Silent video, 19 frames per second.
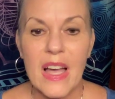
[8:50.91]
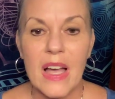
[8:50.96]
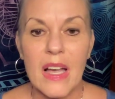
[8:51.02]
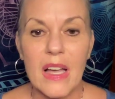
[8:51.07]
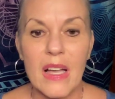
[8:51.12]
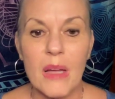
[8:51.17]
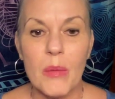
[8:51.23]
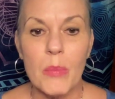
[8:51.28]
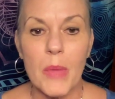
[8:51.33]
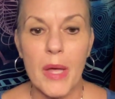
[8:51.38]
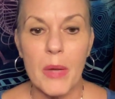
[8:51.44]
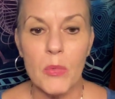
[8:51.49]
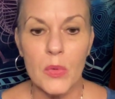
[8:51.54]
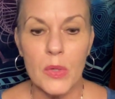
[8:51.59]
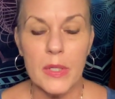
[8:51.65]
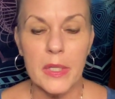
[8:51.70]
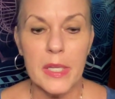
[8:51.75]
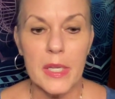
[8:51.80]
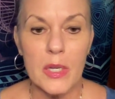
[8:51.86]
I
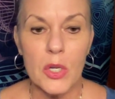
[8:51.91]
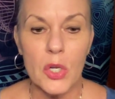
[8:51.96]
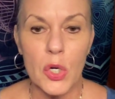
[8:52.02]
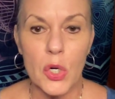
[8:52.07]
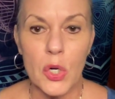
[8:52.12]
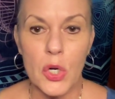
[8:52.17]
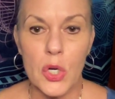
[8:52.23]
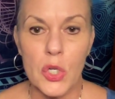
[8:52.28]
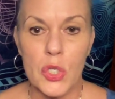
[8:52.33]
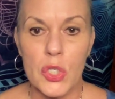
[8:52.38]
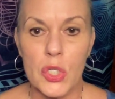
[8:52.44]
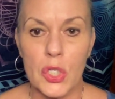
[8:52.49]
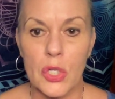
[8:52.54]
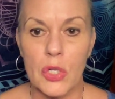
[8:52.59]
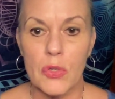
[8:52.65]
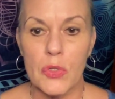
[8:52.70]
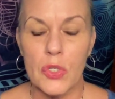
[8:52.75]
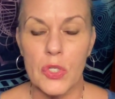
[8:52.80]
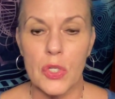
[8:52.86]
really encourage
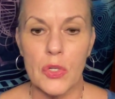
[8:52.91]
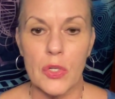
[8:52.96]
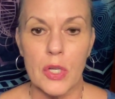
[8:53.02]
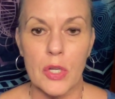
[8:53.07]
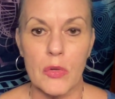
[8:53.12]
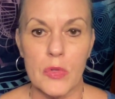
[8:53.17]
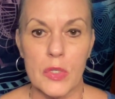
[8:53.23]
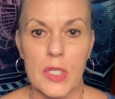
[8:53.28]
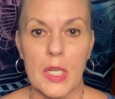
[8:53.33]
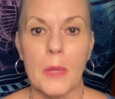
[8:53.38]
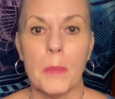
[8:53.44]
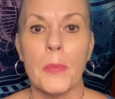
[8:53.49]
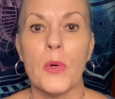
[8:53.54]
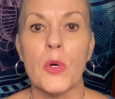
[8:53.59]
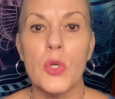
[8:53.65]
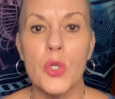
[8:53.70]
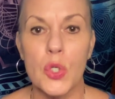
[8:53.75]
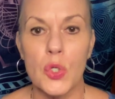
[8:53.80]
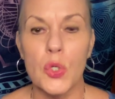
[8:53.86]
you to go
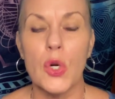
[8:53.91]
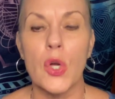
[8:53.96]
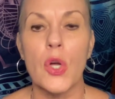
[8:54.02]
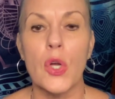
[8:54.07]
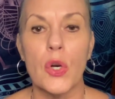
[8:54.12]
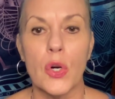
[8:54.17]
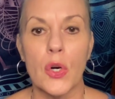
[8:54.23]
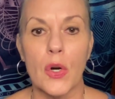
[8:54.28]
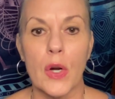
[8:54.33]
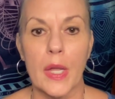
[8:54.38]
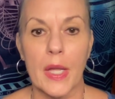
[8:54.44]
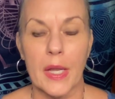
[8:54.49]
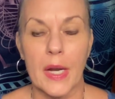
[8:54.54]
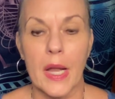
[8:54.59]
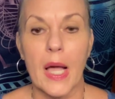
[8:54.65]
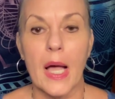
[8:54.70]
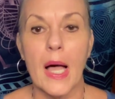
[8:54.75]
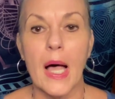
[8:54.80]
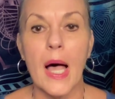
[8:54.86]
deeper, stronger, and
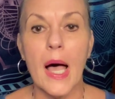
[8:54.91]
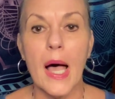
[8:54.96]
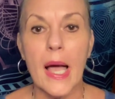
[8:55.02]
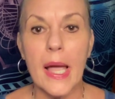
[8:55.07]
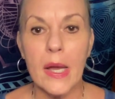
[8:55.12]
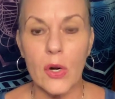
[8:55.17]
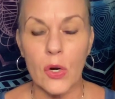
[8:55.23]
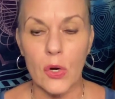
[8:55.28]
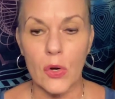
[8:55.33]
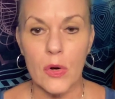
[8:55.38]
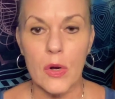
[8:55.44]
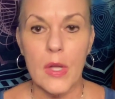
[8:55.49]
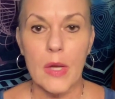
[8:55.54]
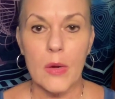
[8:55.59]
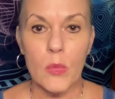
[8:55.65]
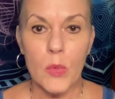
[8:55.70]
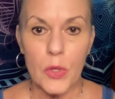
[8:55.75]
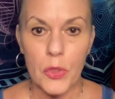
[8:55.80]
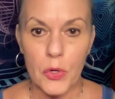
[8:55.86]
higher
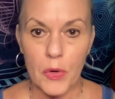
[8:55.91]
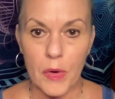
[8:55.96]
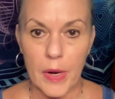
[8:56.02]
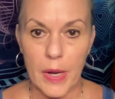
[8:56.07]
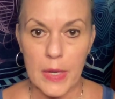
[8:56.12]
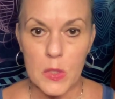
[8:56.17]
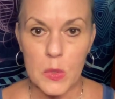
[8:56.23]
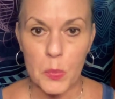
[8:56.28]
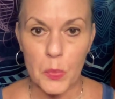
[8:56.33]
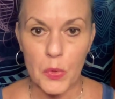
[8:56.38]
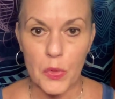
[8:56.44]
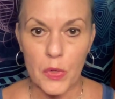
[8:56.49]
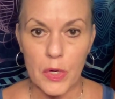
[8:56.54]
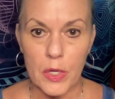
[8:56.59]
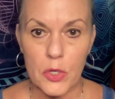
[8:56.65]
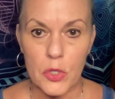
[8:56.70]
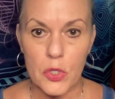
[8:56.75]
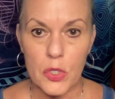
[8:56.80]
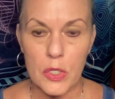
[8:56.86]
with your
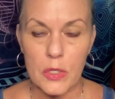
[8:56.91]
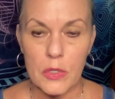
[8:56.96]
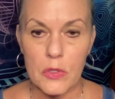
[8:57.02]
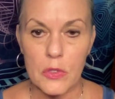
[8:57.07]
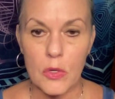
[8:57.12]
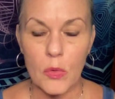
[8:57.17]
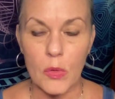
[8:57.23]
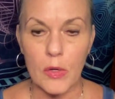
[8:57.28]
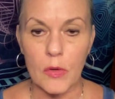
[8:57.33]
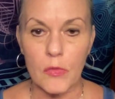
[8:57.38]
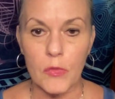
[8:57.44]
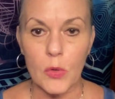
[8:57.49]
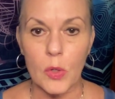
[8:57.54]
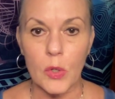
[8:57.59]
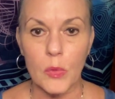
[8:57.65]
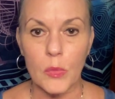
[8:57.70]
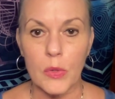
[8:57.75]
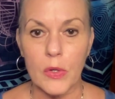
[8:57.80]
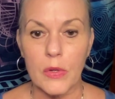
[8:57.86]
aspirations going
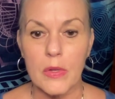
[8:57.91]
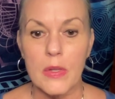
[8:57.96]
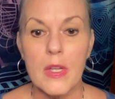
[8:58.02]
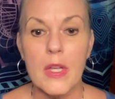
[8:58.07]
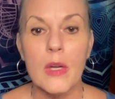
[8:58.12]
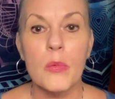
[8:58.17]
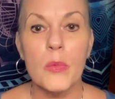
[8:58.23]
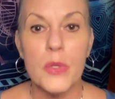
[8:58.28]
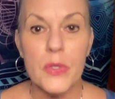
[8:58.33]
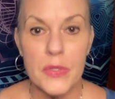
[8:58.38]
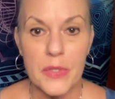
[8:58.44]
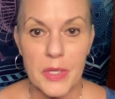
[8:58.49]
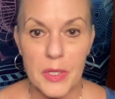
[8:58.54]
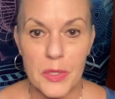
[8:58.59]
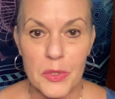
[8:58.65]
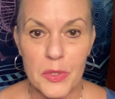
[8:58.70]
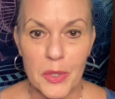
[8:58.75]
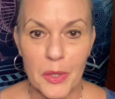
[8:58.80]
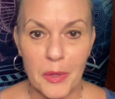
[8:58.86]
forward. We'll see you
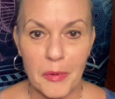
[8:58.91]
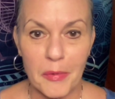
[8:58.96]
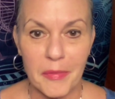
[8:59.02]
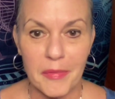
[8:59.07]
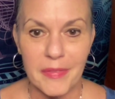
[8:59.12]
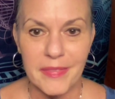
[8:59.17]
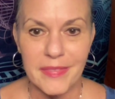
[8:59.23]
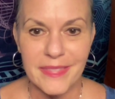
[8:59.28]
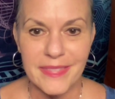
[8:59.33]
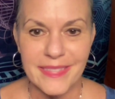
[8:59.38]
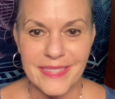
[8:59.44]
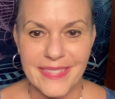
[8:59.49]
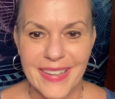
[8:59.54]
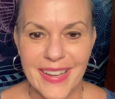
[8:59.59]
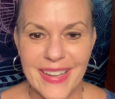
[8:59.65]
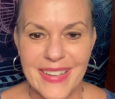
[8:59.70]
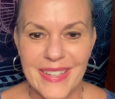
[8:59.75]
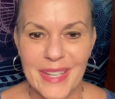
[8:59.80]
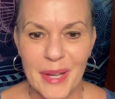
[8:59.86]
soon,
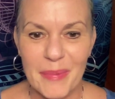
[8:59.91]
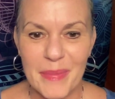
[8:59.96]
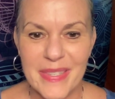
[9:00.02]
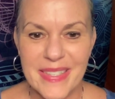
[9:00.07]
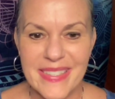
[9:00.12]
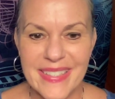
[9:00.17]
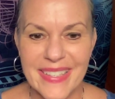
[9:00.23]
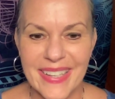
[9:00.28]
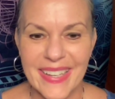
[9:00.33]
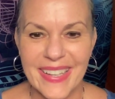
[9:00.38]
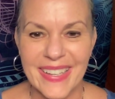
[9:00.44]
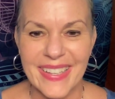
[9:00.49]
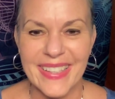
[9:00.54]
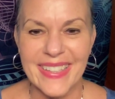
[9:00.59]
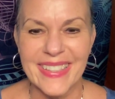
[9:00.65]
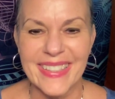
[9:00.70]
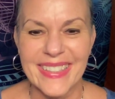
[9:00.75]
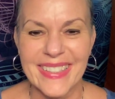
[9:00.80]
and namaste.